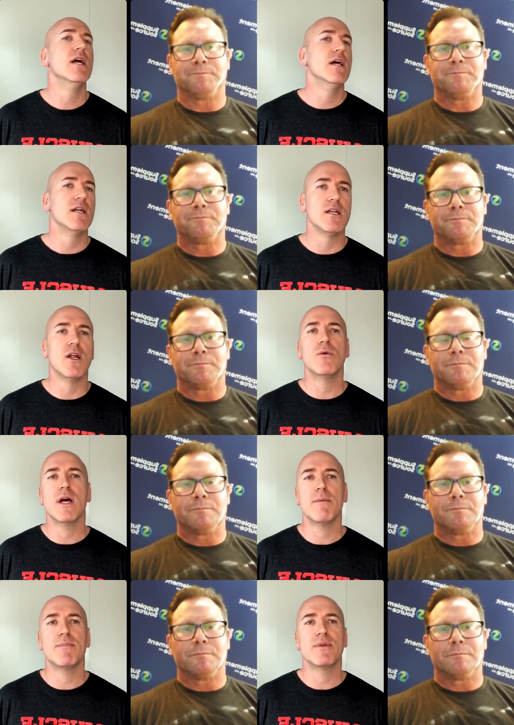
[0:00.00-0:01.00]
Speaker 1: load
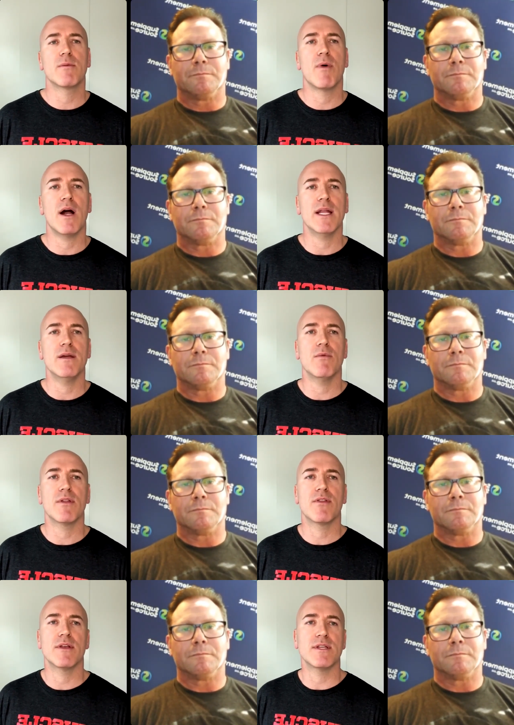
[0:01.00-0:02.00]
up your body
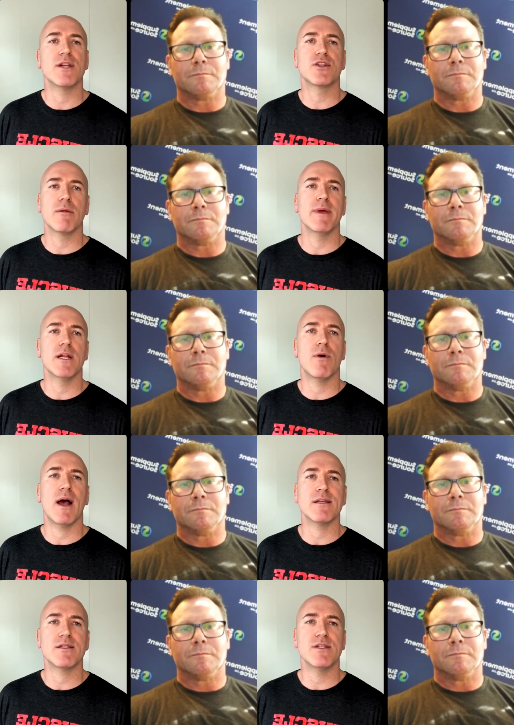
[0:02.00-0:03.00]
with essential amino
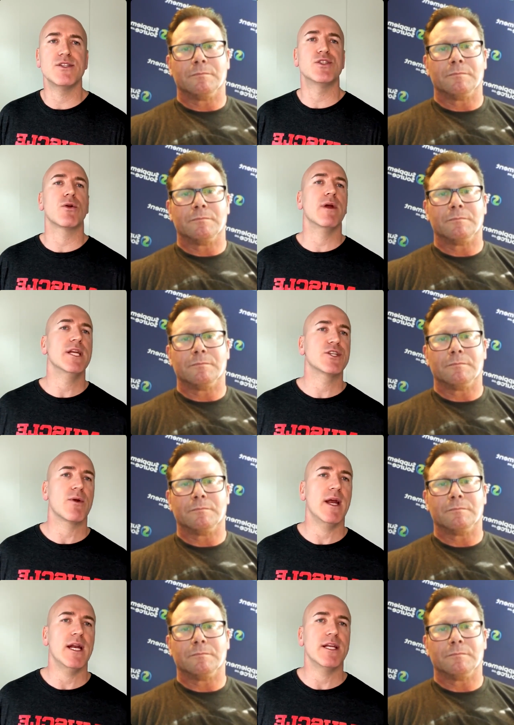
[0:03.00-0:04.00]
acids during
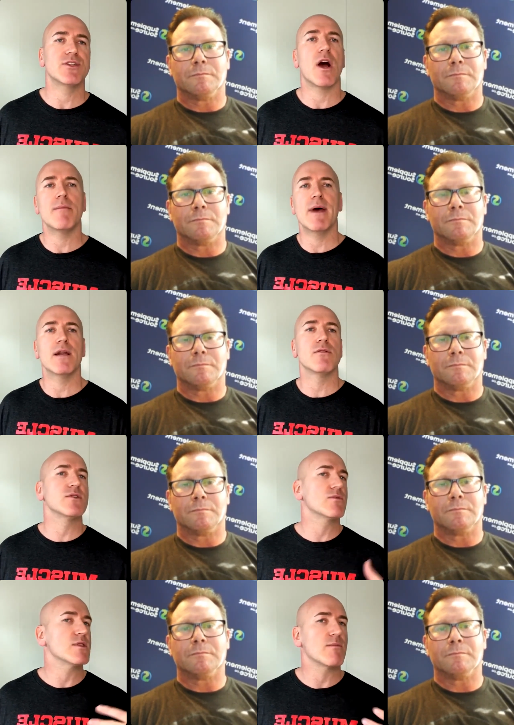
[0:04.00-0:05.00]
training. John
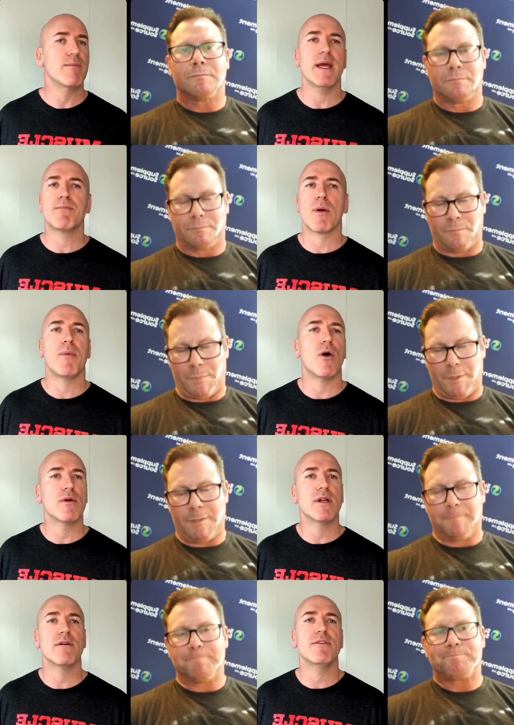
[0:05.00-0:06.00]
Meadows was a big
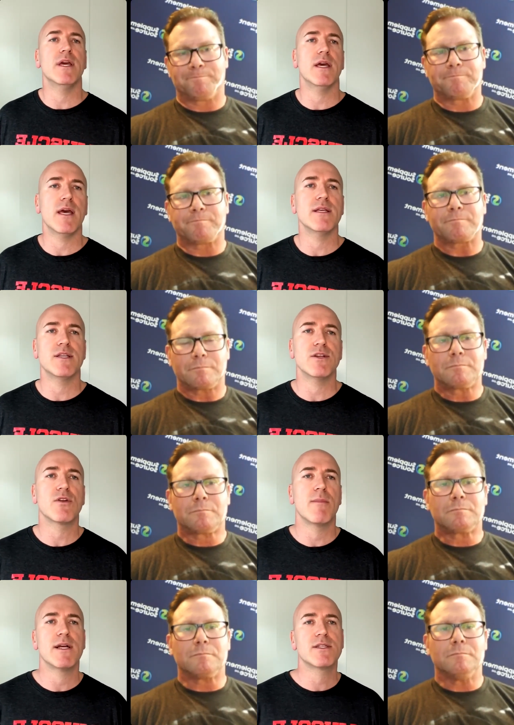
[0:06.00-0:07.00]
proponent of E A As
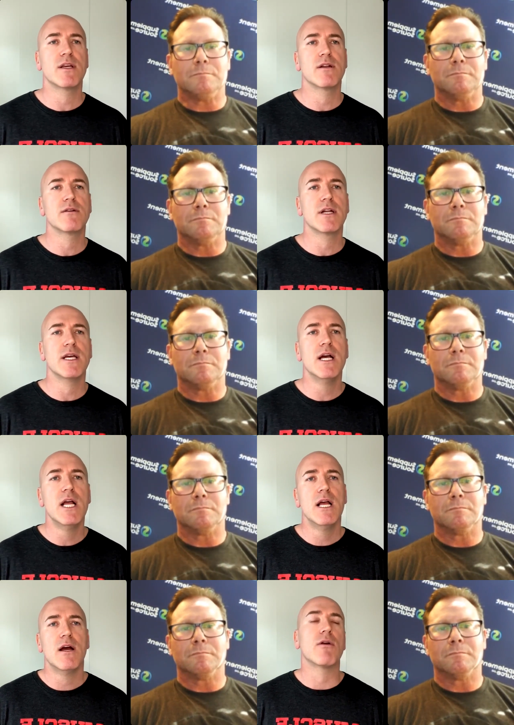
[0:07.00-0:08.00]
intramuscularly,
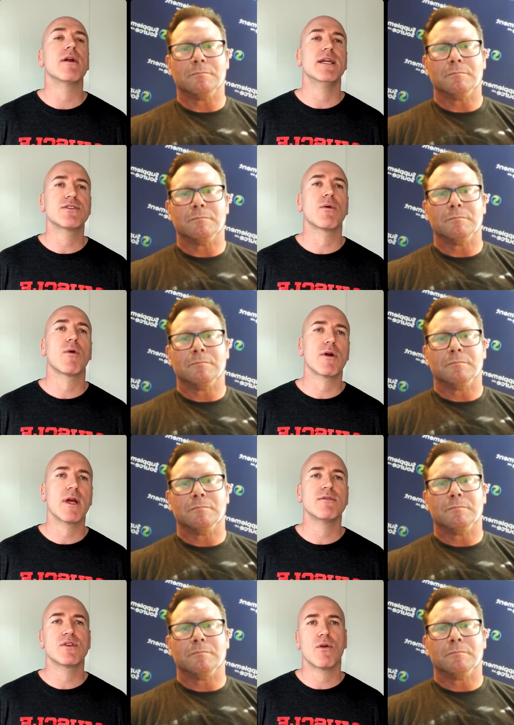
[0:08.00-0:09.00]
or
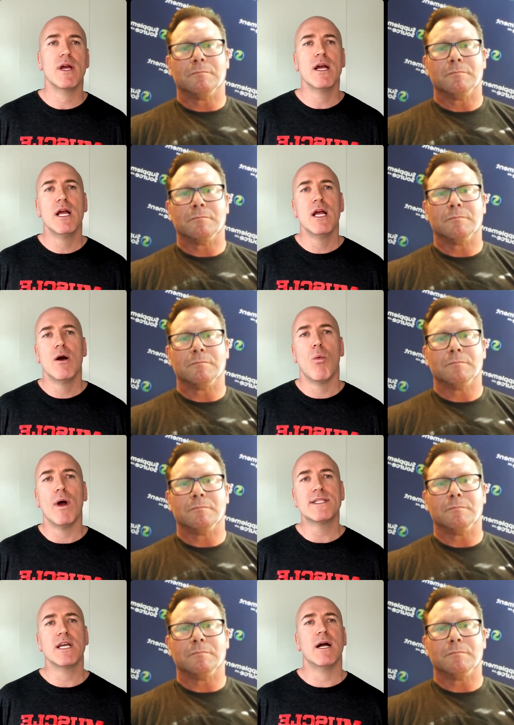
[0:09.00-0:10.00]
intra-workout, sorry.
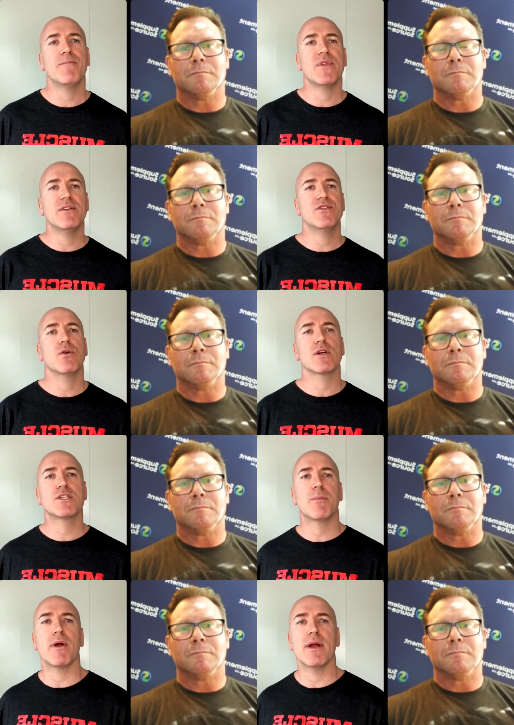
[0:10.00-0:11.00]
What um, is your
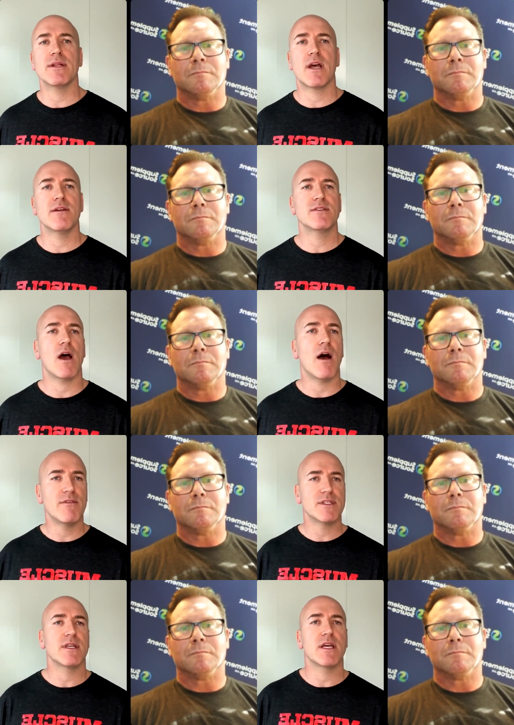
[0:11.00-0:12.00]
experience as
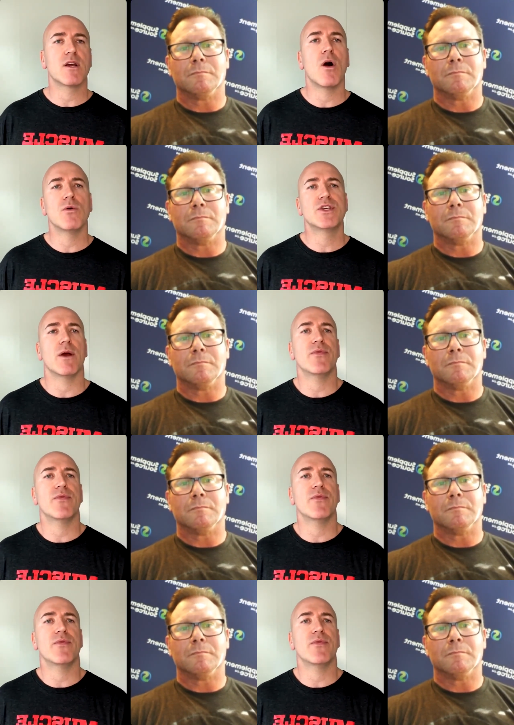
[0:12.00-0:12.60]
obviously a coach out